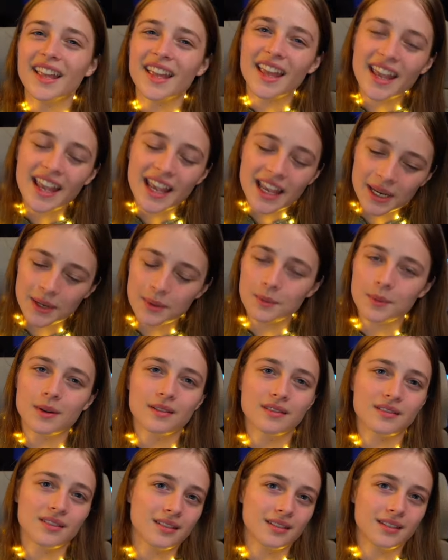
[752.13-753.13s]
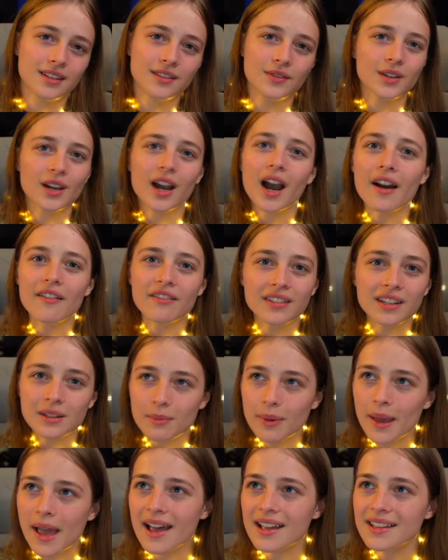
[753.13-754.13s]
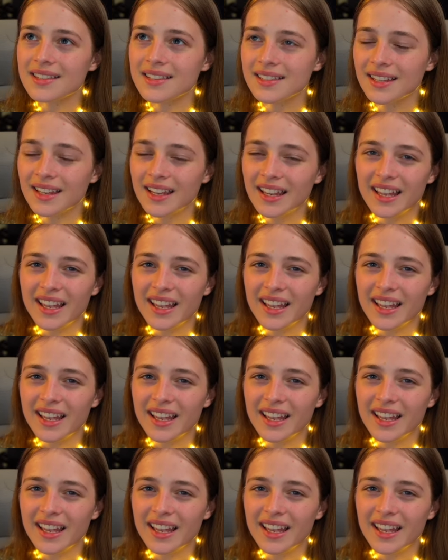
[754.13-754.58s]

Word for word: Animals, if you have any pets.